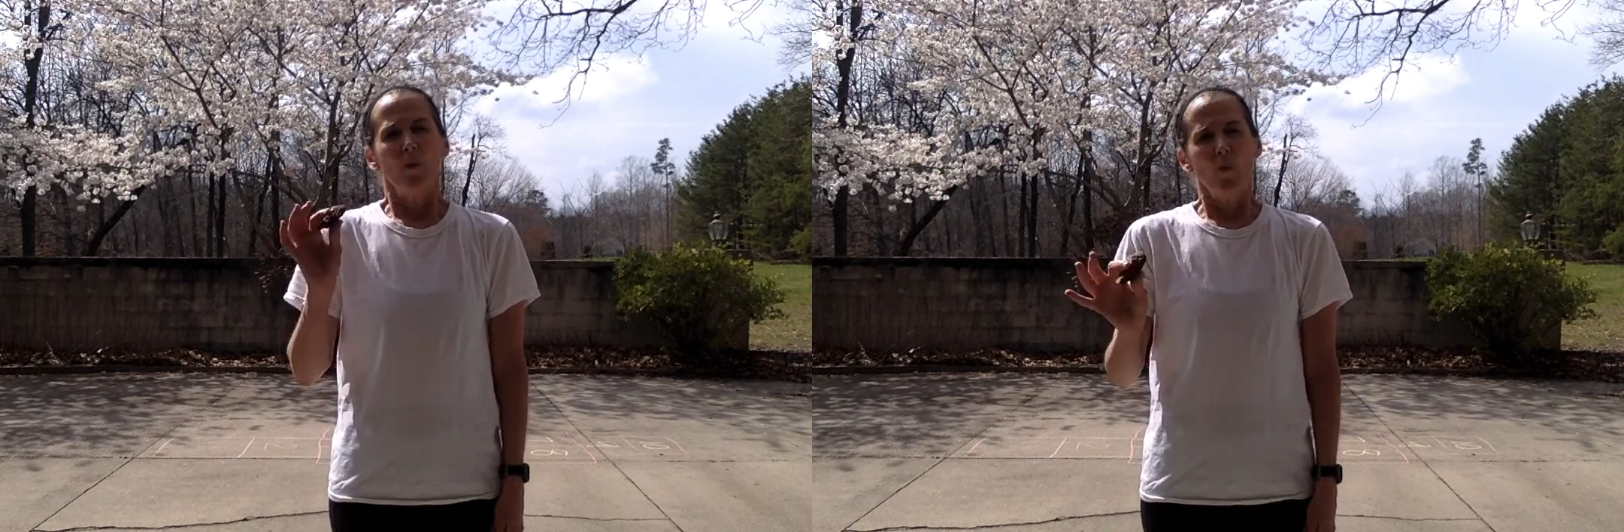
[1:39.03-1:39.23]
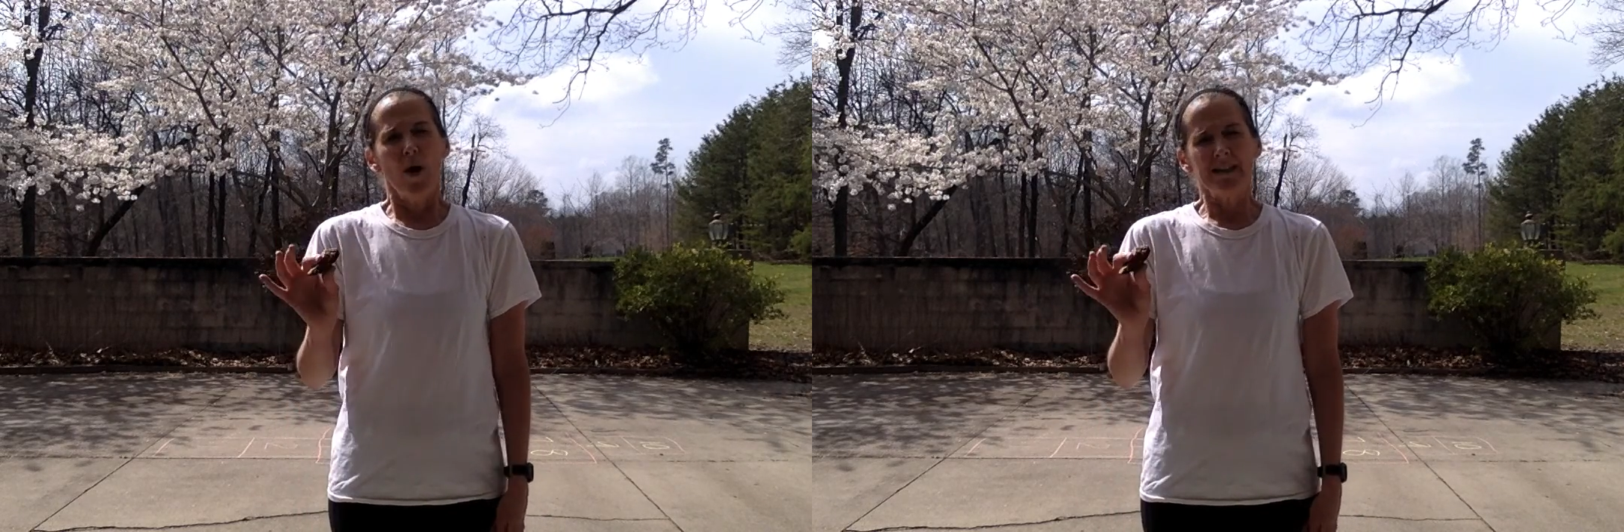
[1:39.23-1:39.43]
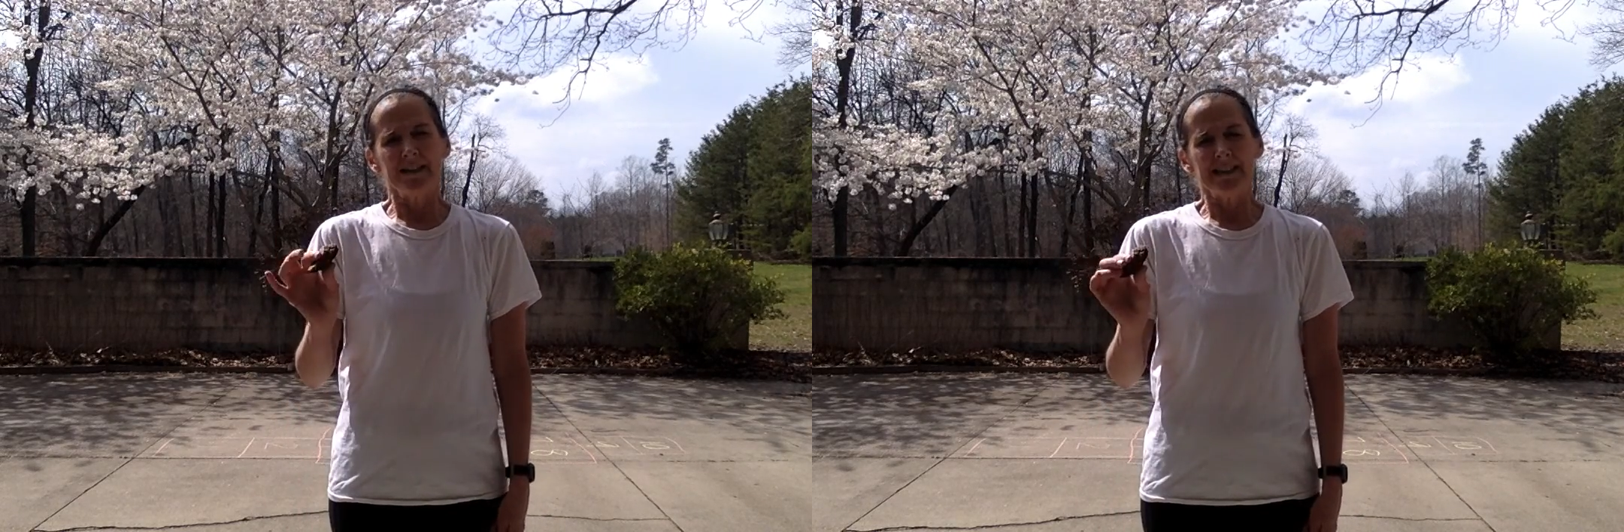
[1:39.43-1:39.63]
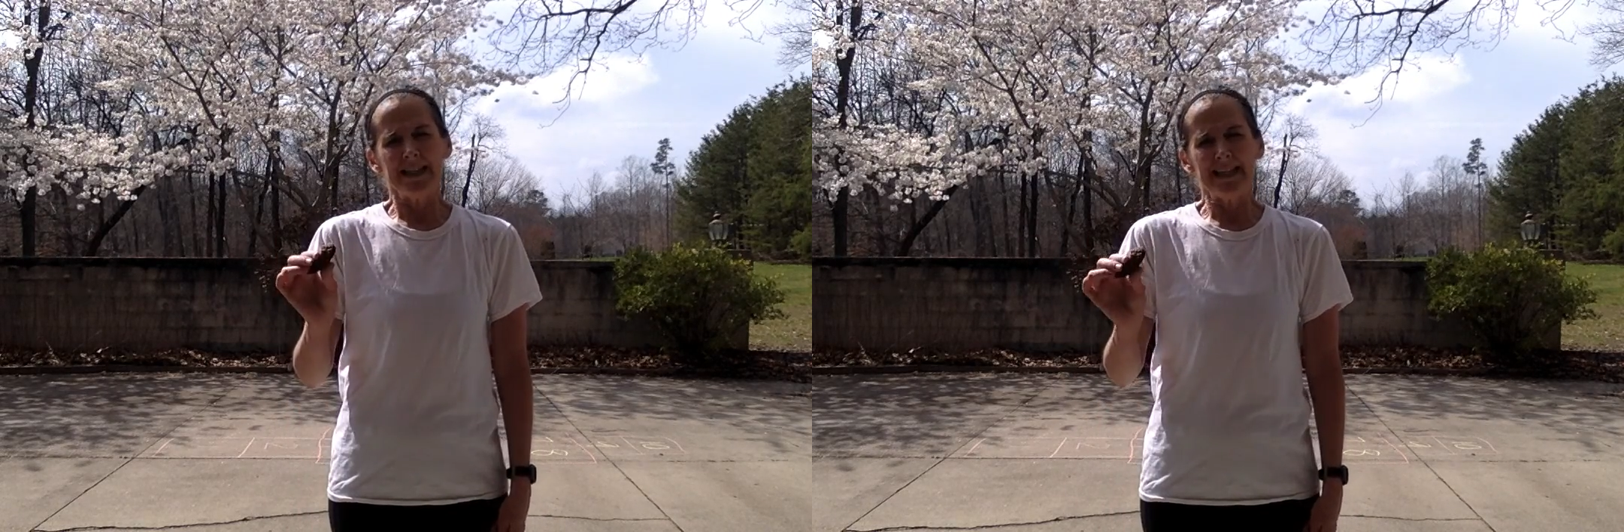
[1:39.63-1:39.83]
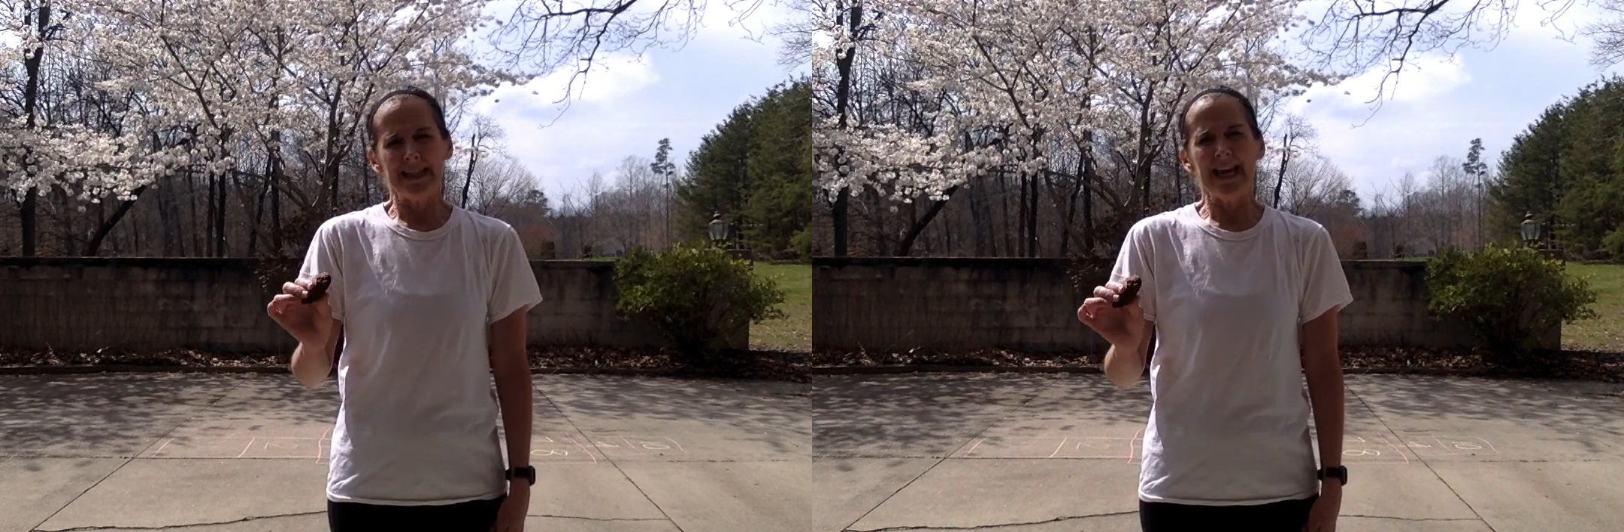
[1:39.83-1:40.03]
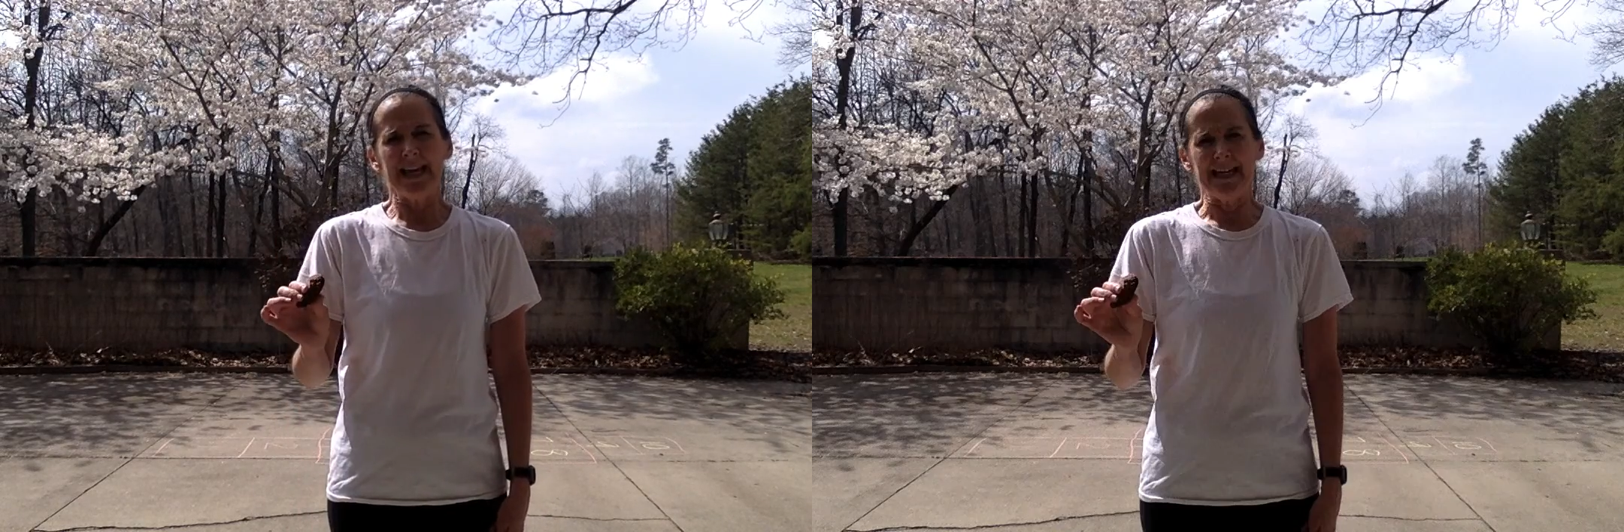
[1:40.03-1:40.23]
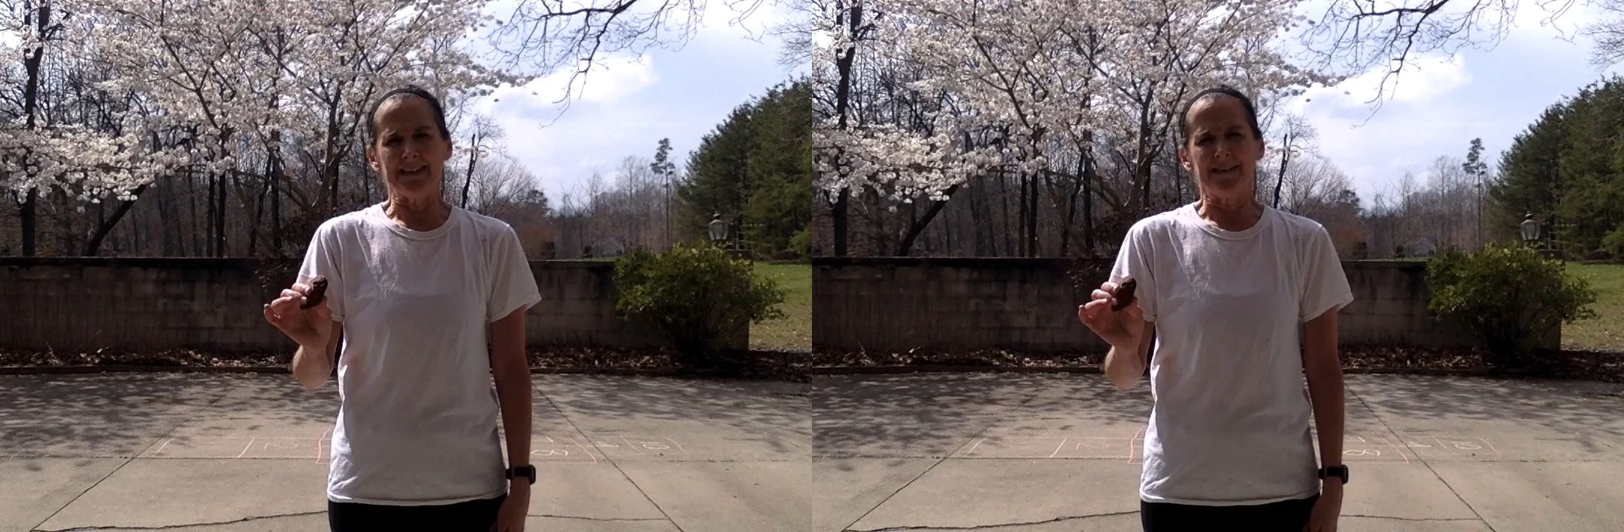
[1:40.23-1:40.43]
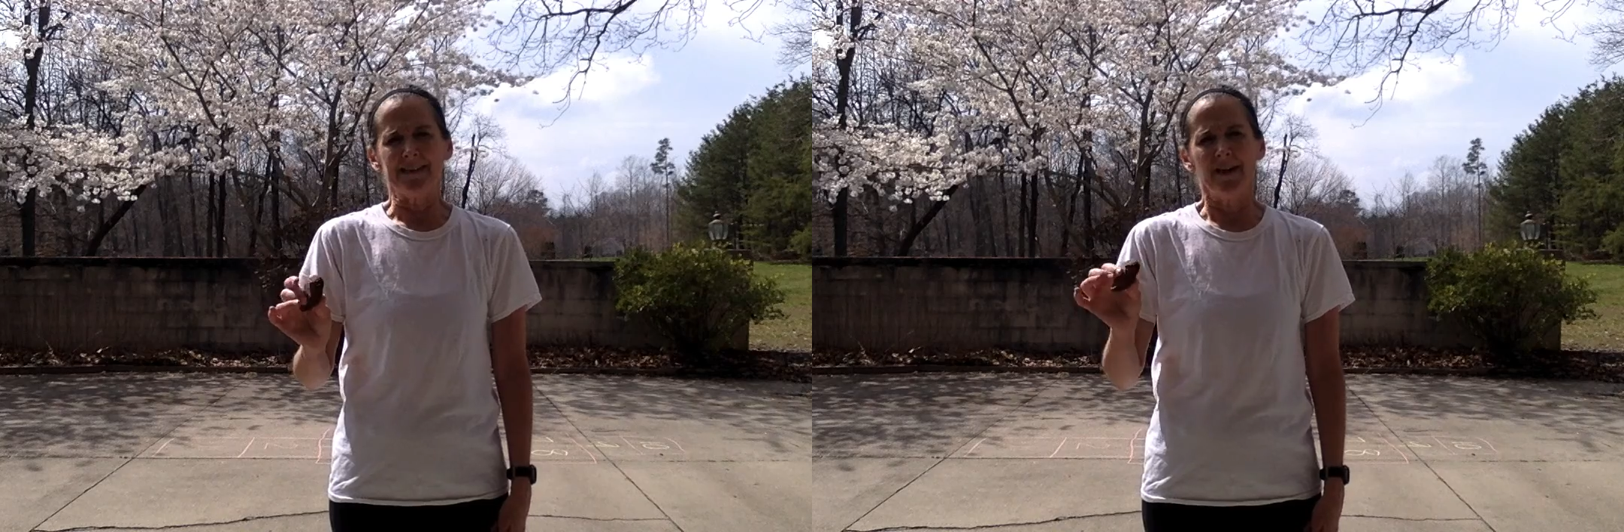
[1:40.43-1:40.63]
Once it
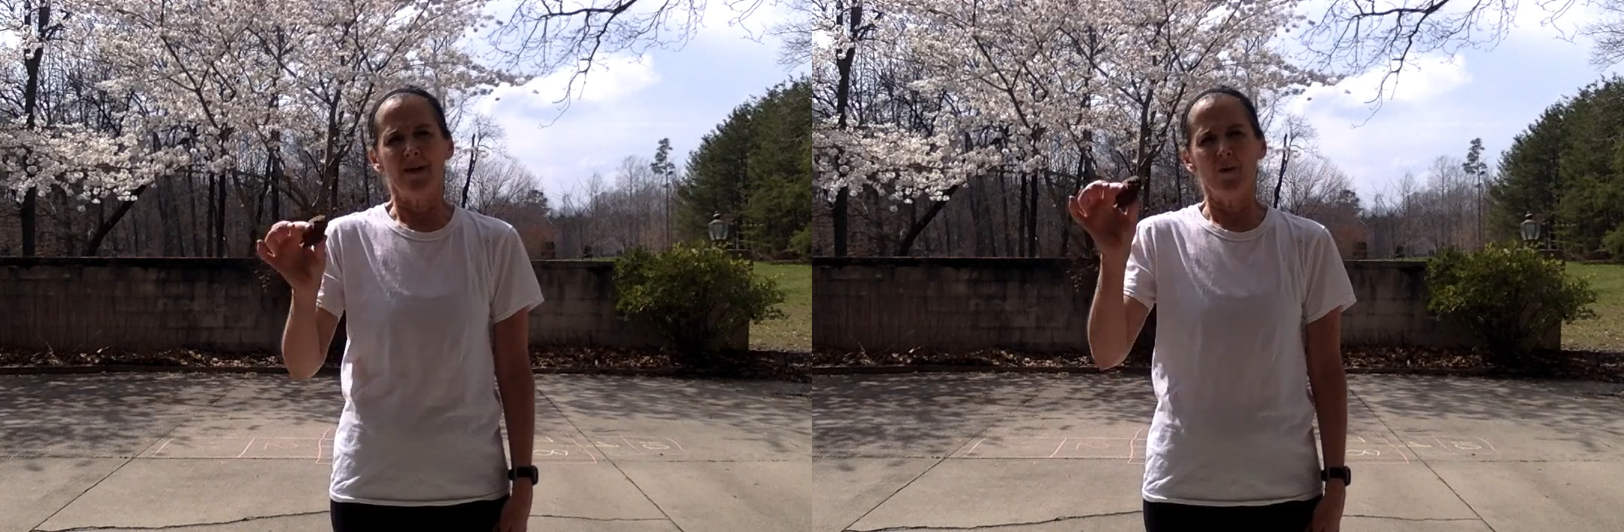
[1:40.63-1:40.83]
lands,